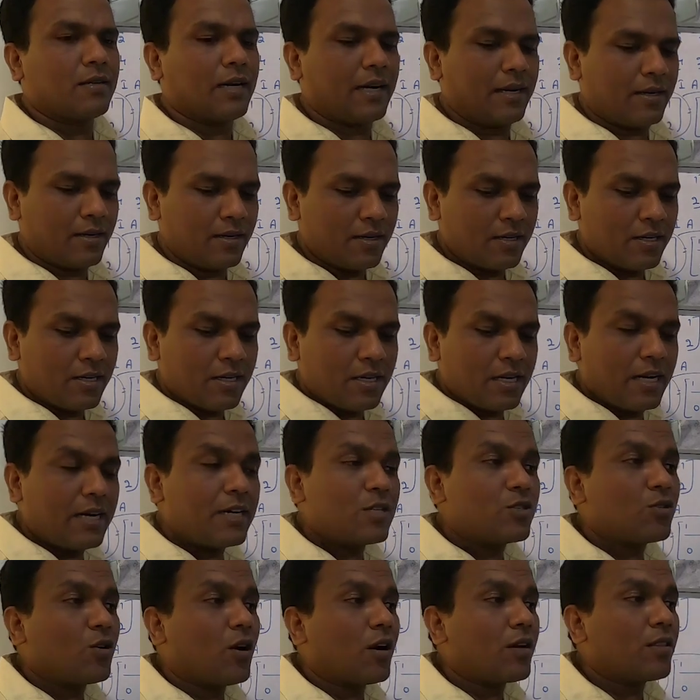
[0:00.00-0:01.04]
Right?
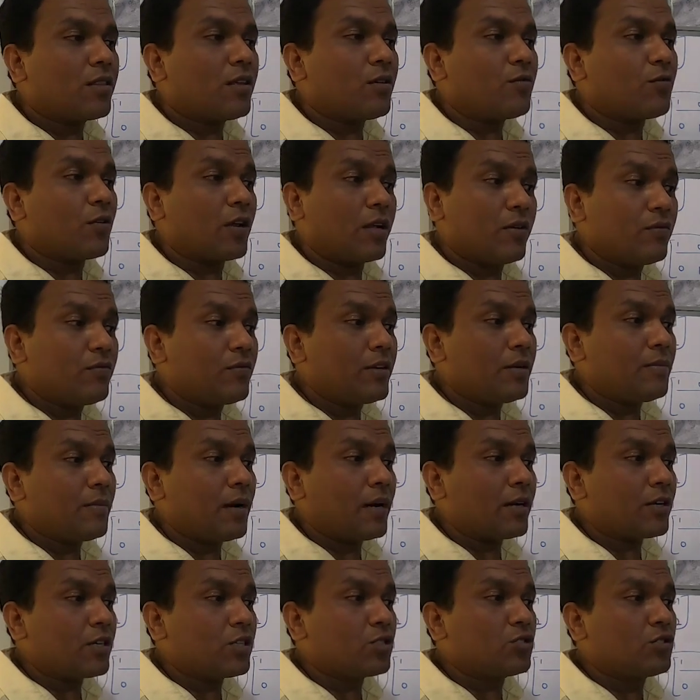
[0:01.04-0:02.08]
It's not that for every
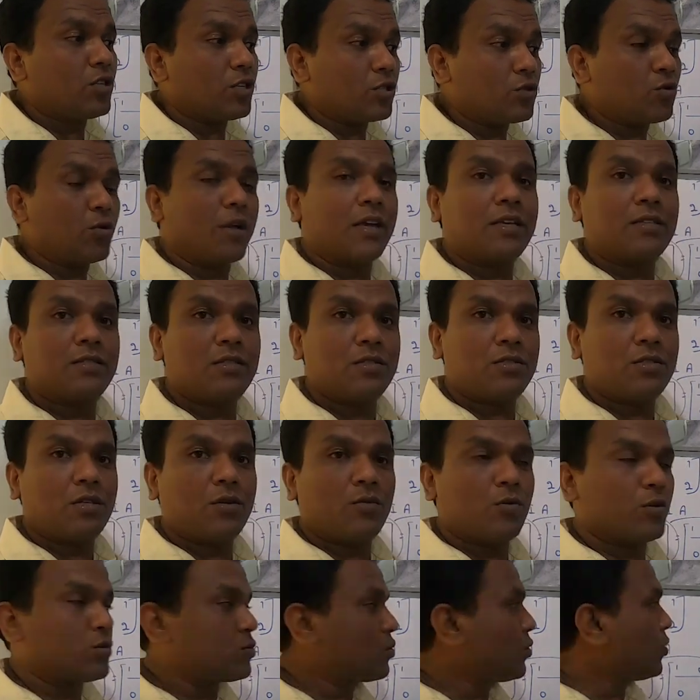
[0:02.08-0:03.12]
matrix there should exist
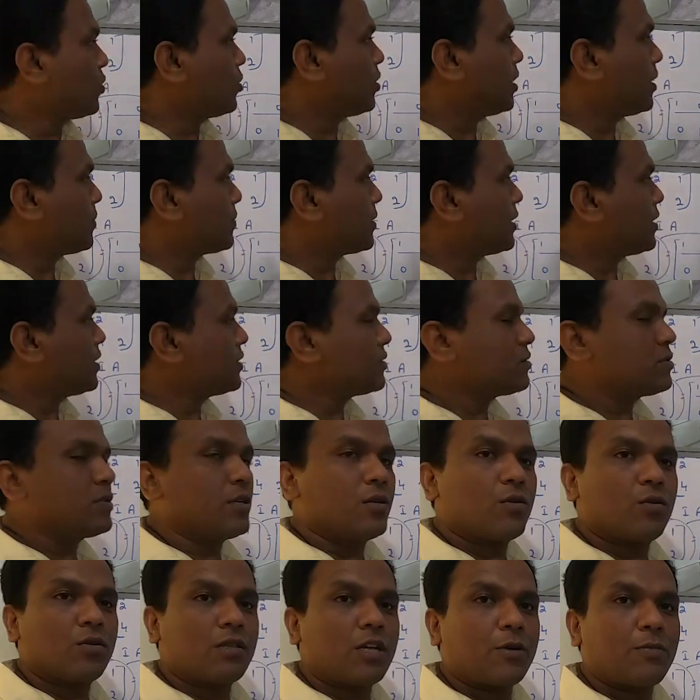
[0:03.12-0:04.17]
inverse. Oh, I'm getting
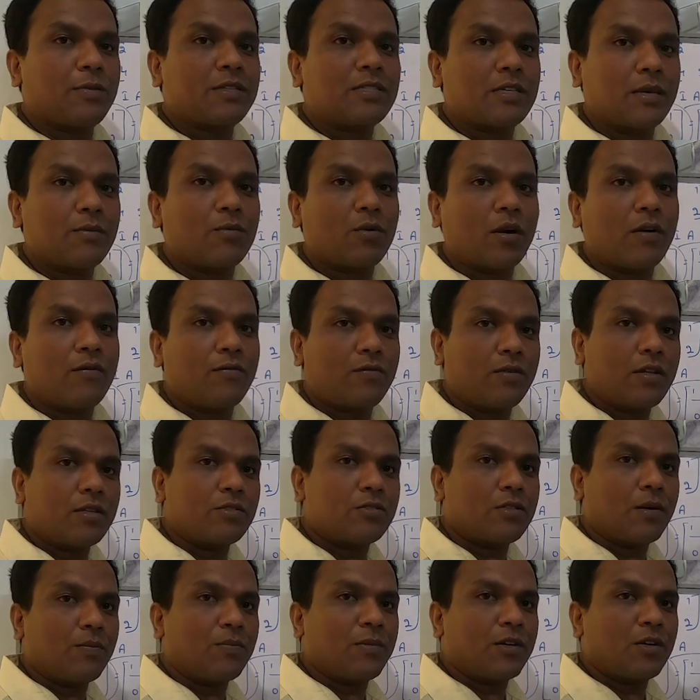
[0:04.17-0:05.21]
0. That means I've
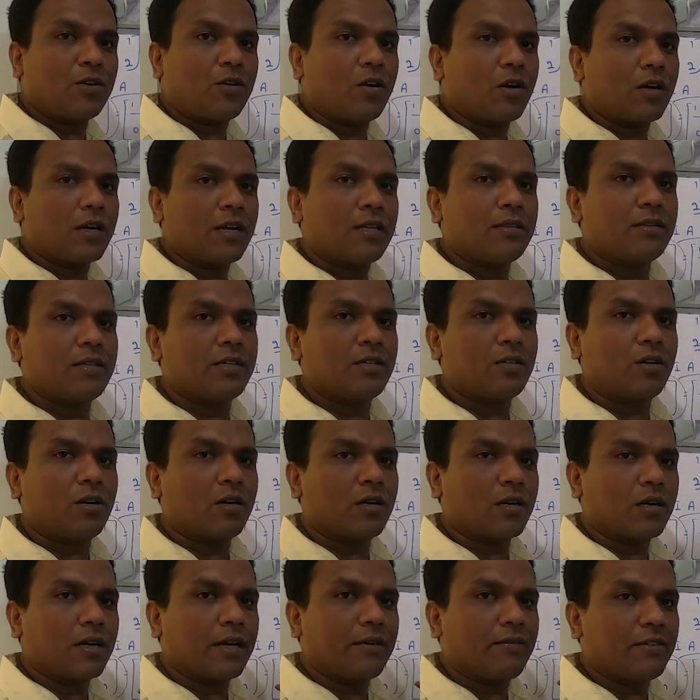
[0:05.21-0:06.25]
done something wrong. Nothing
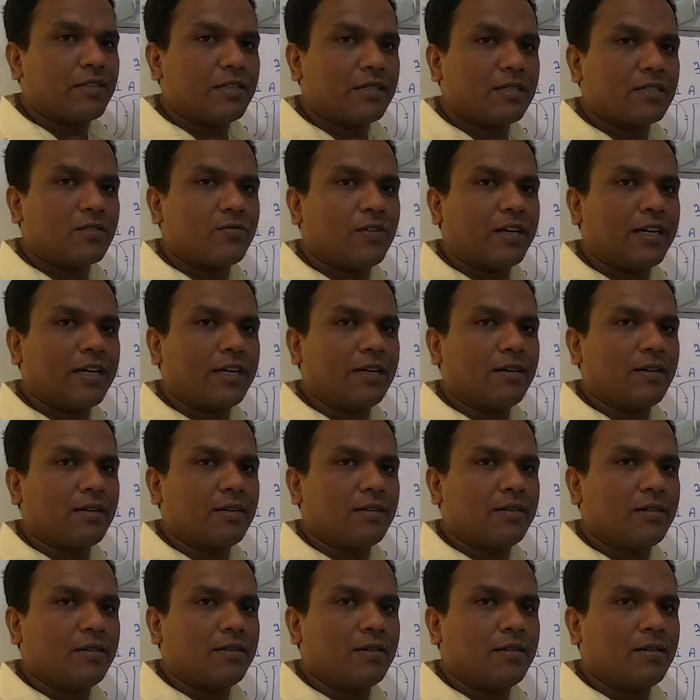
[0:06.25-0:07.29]
wrong. Everything is fine.
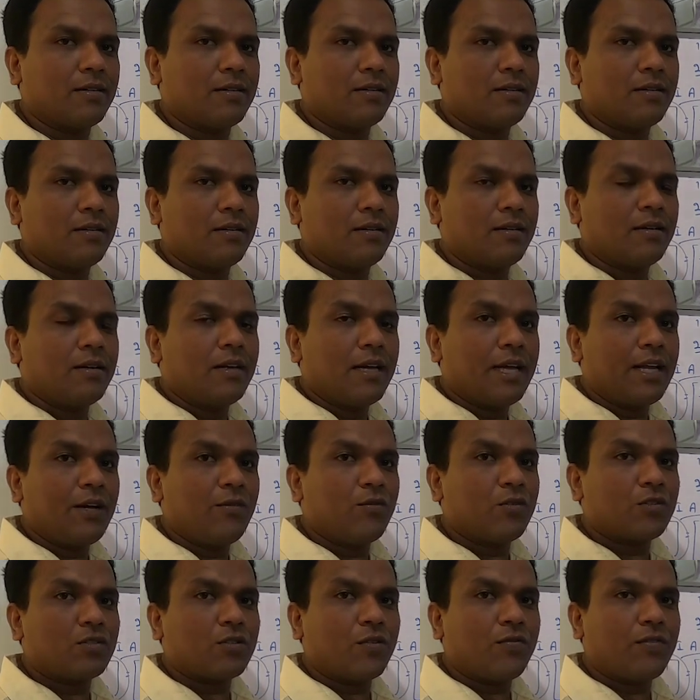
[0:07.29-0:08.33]

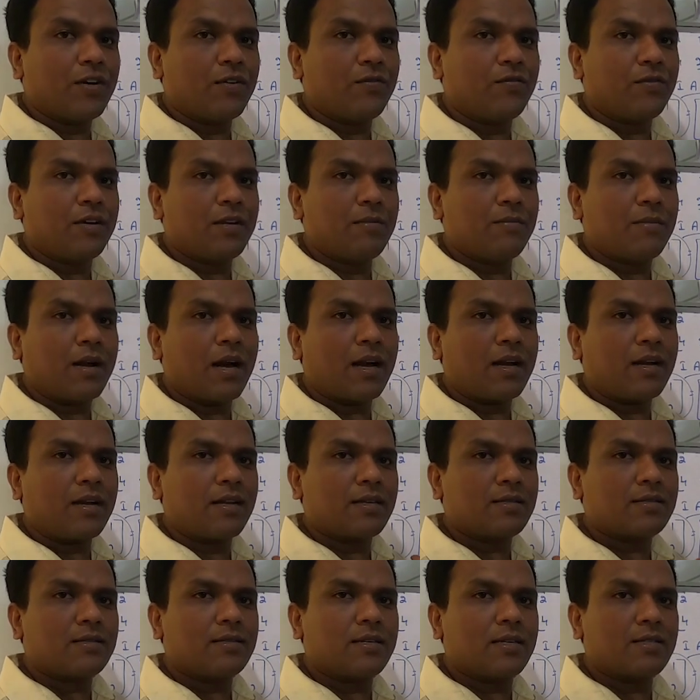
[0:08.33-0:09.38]
Inverse of every
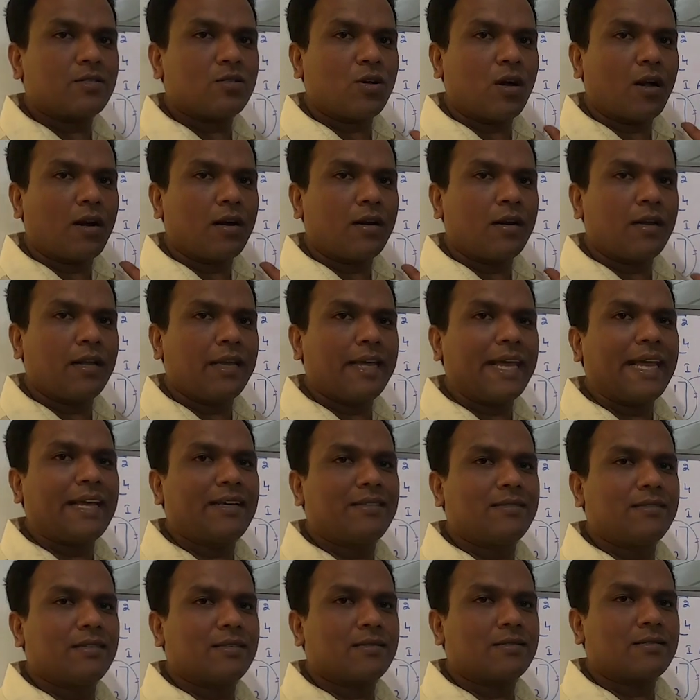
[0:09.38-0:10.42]
matrix does not
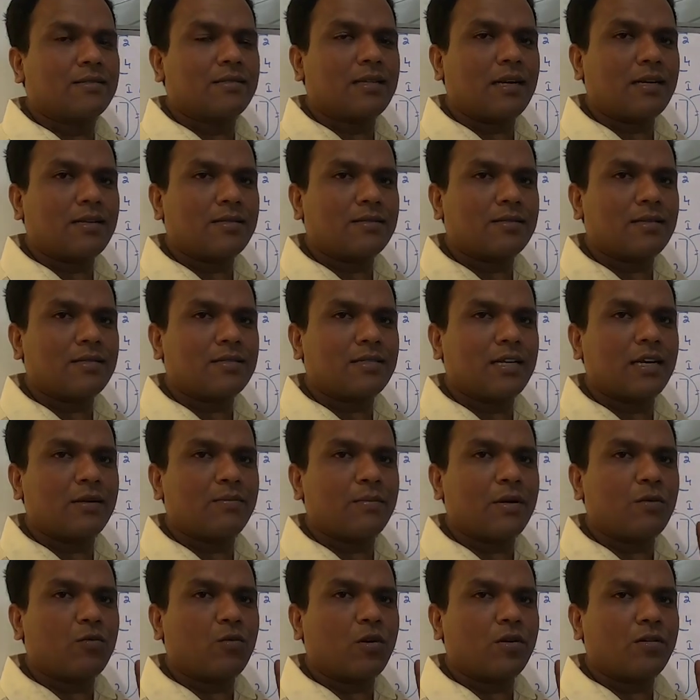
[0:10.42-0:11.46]
exist. That is the
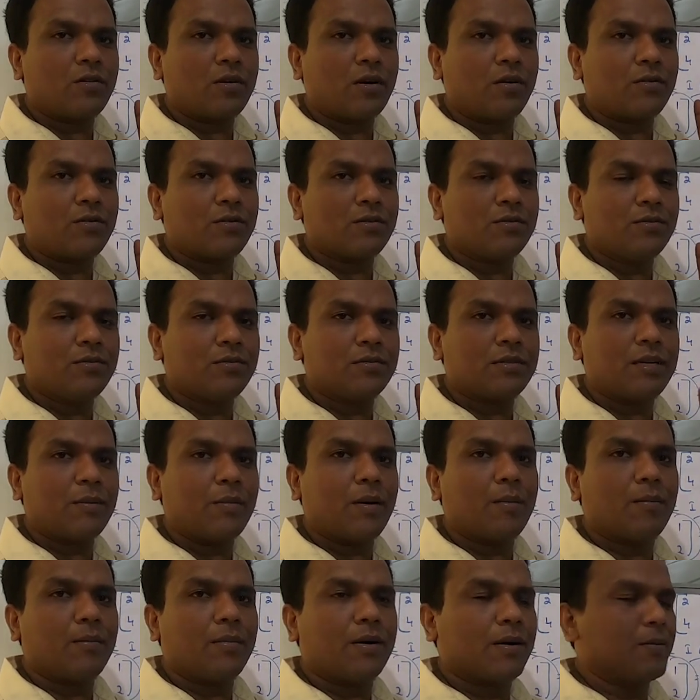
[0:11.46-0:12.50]
statement what you have to
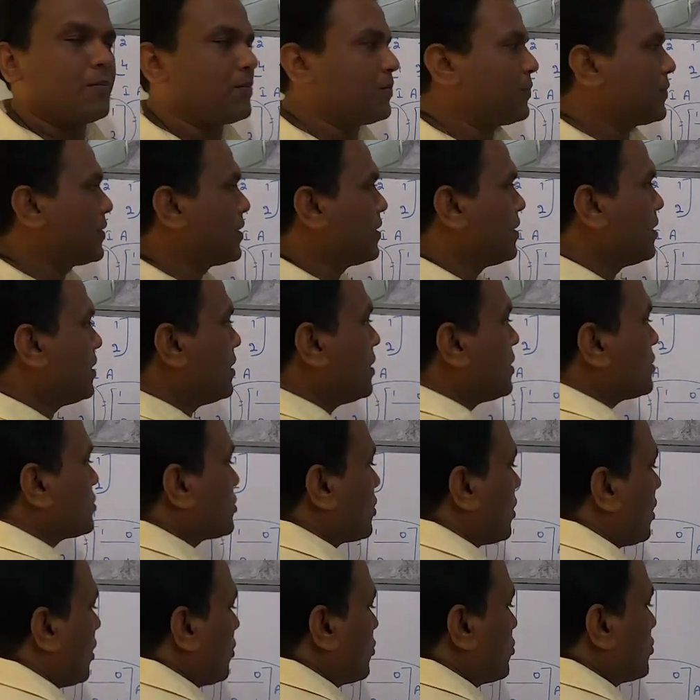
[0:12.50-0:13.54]
remember.
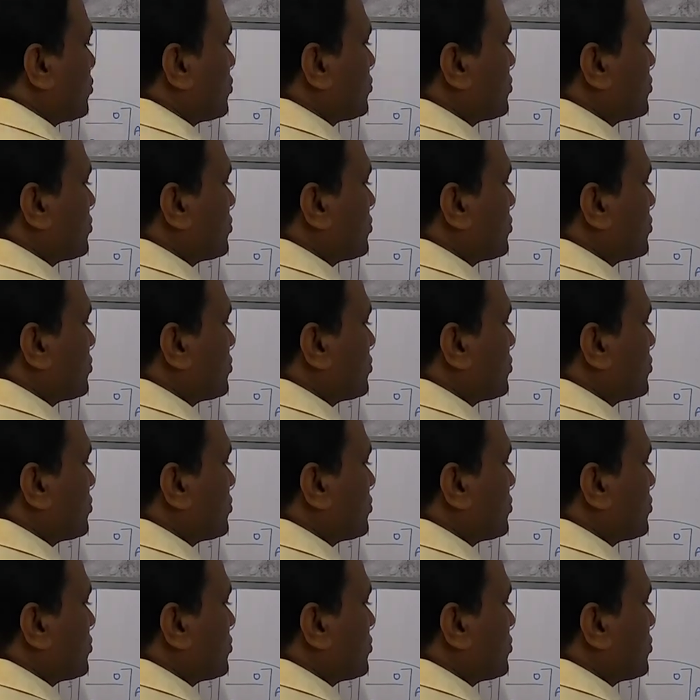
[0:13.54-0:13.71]
So how